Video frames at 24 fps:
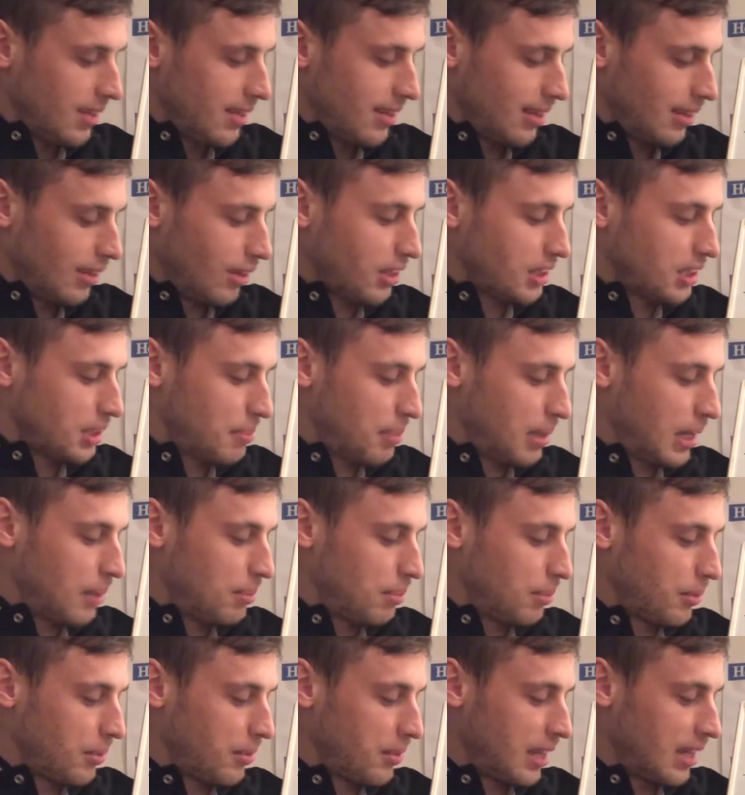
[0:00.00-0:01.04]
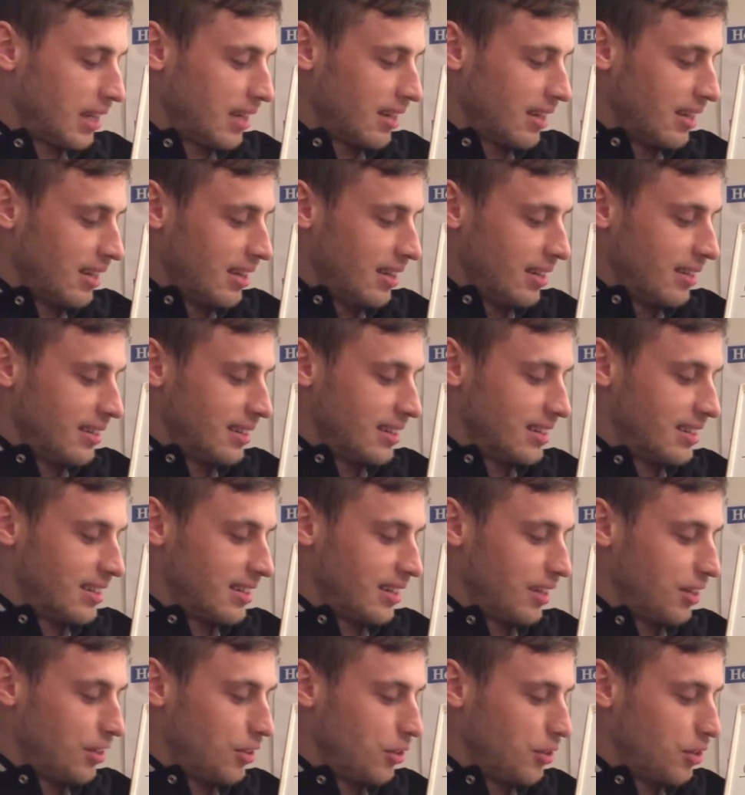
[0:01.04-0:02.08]
Lots of people think this is a
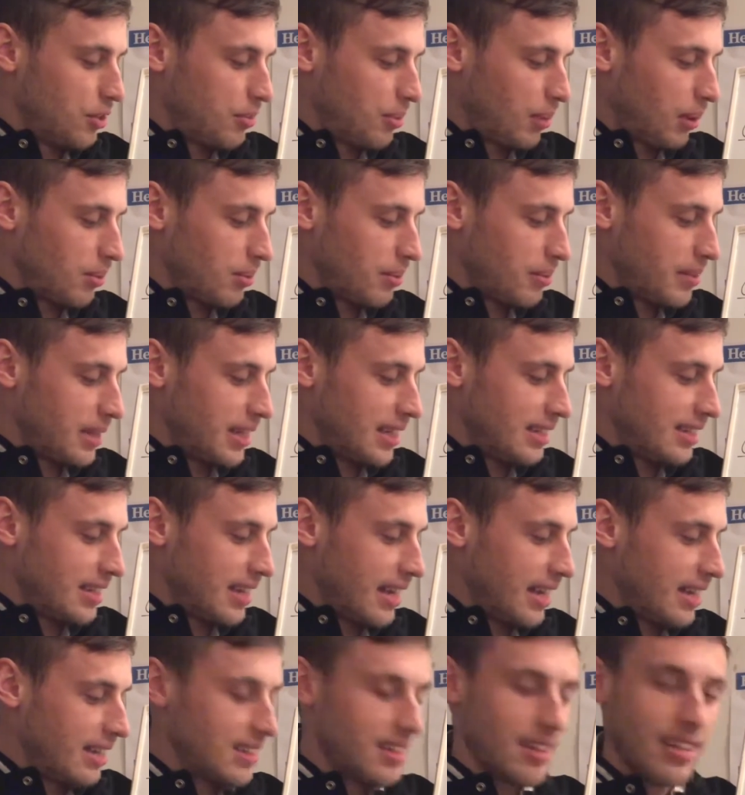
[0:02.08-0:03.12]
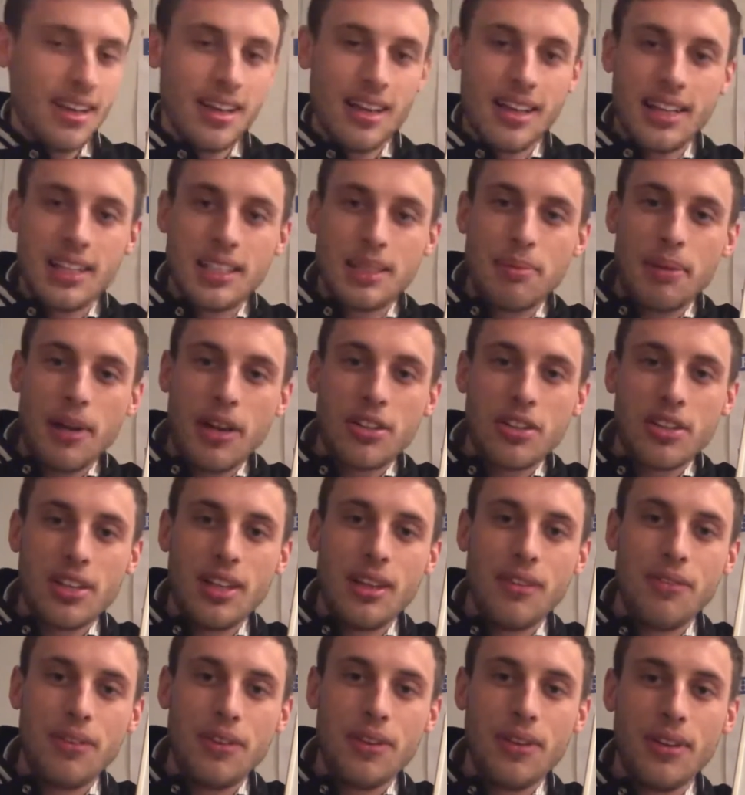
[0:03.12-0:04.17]
huge problem these days, especially
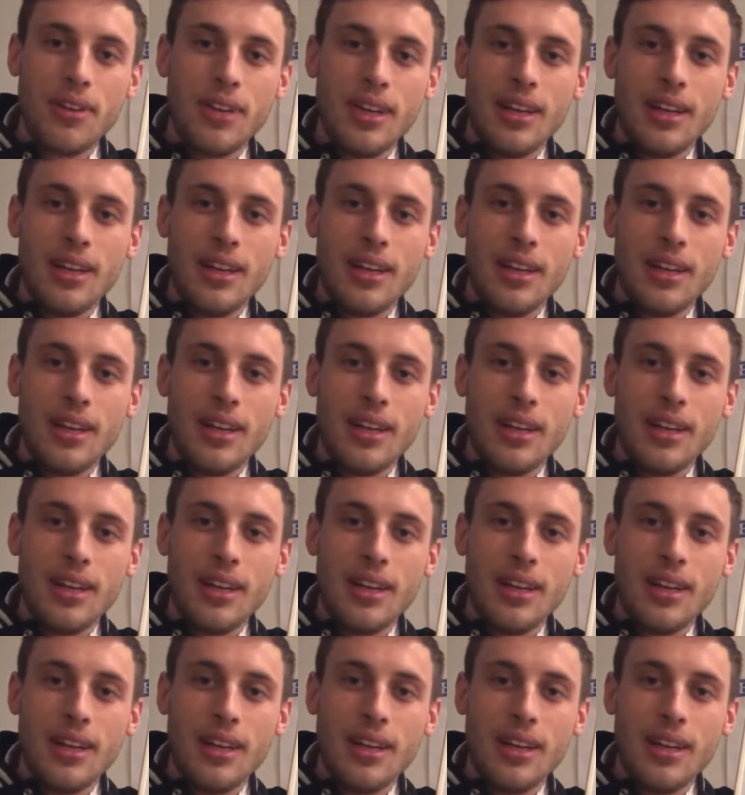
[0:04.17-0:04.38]
if you